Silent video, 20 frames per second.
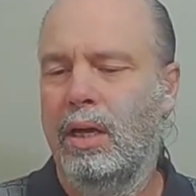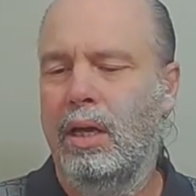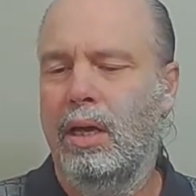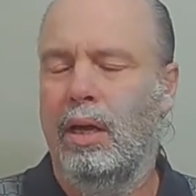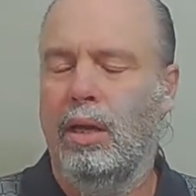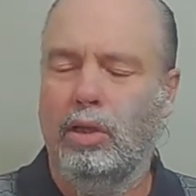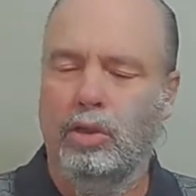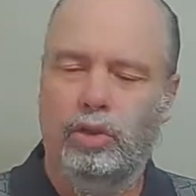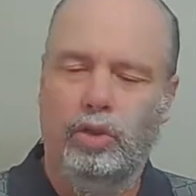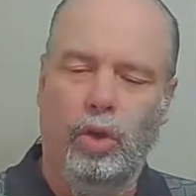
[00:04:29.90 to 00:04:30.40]

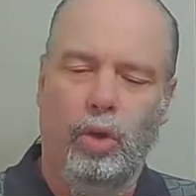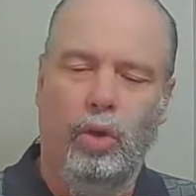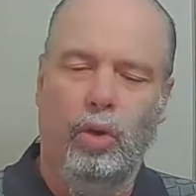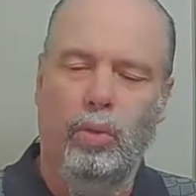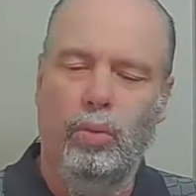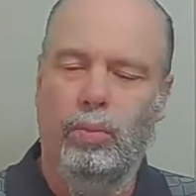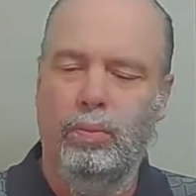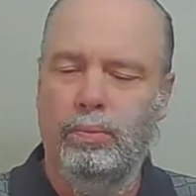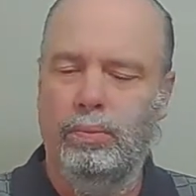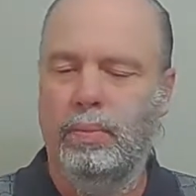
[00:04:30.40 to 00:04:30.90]

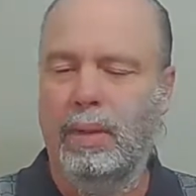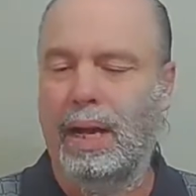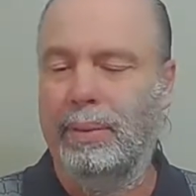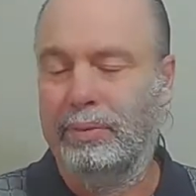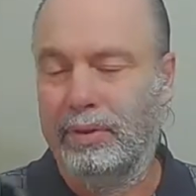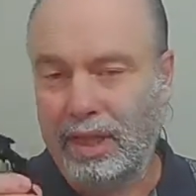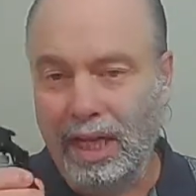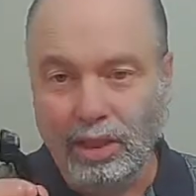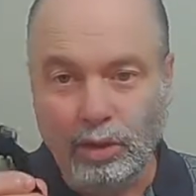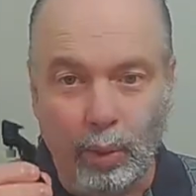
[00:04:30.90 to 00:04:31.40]
So
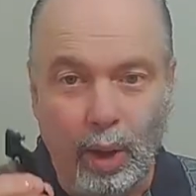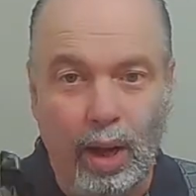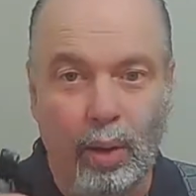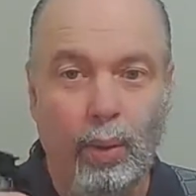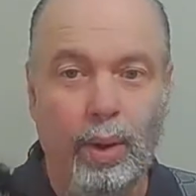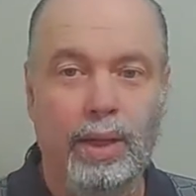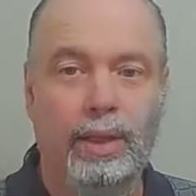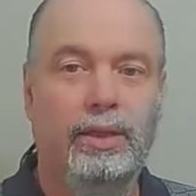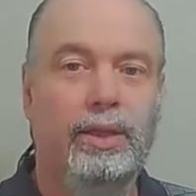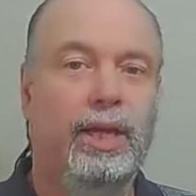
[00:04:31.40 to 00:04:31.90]
that's why I
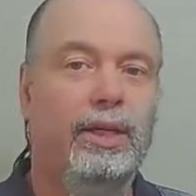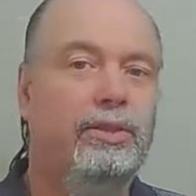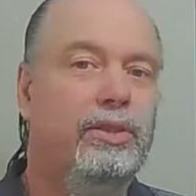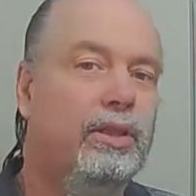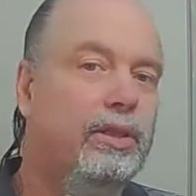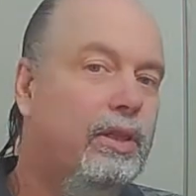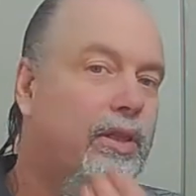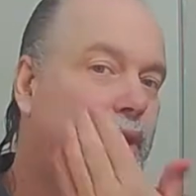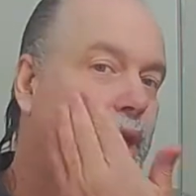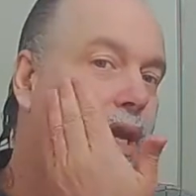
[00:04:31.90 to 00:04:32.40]
want to test it
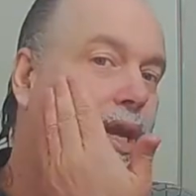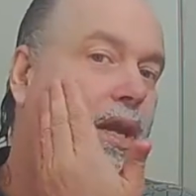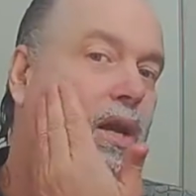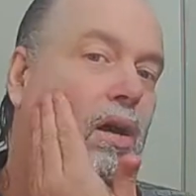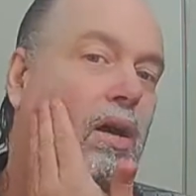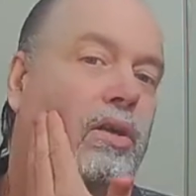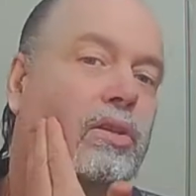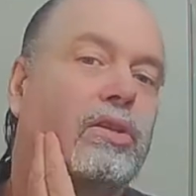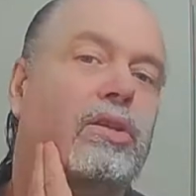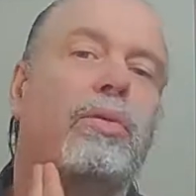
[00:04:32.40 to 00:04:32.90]
today
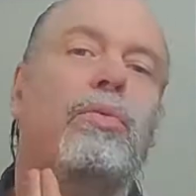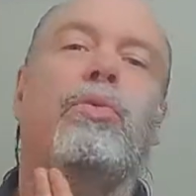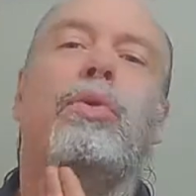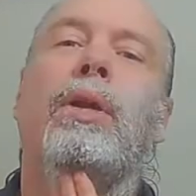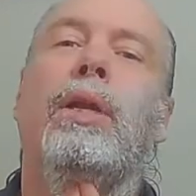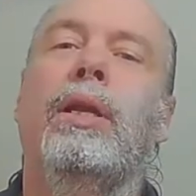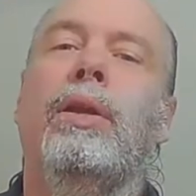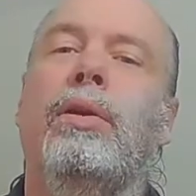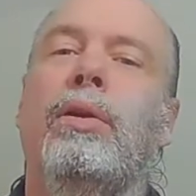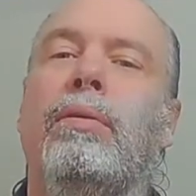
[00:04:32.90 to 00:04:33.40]
on some
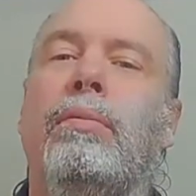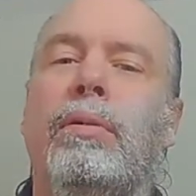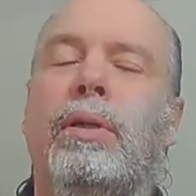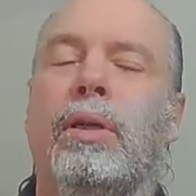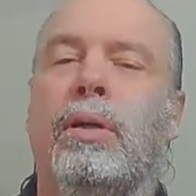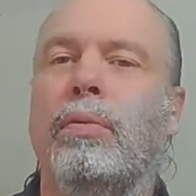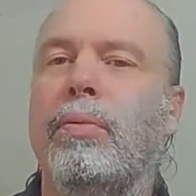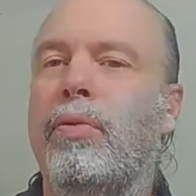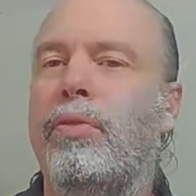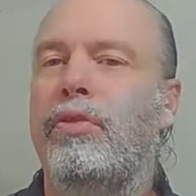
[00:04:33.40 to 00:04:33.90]
really
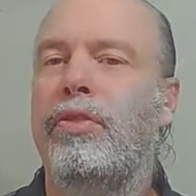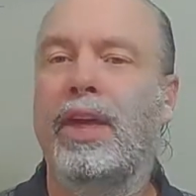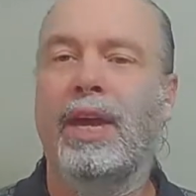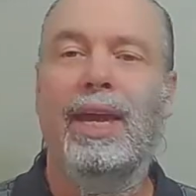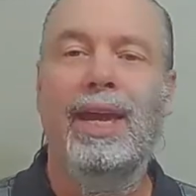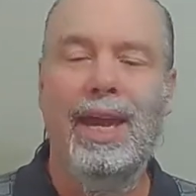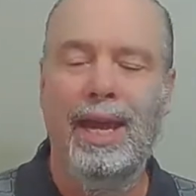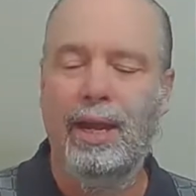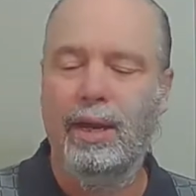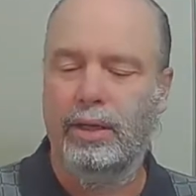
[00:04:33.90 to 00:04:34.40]
thick
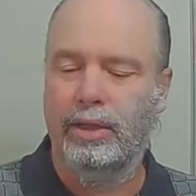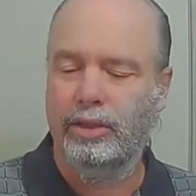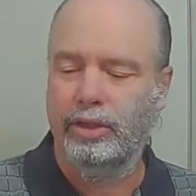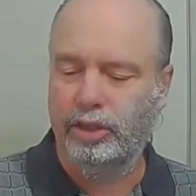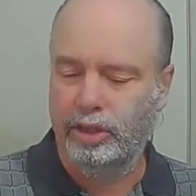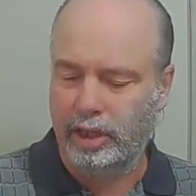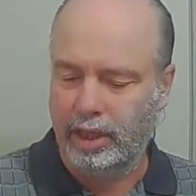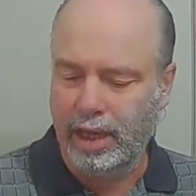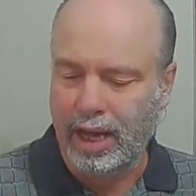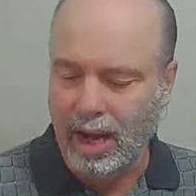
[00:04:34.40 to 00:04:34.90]
hair to
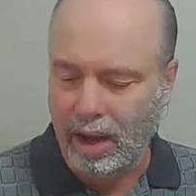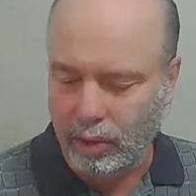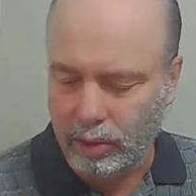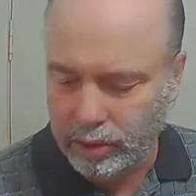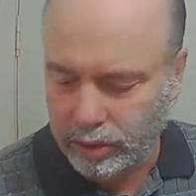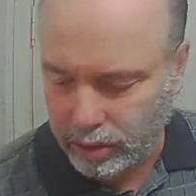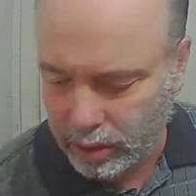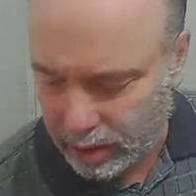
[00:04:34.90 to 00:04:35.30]
see how it's going to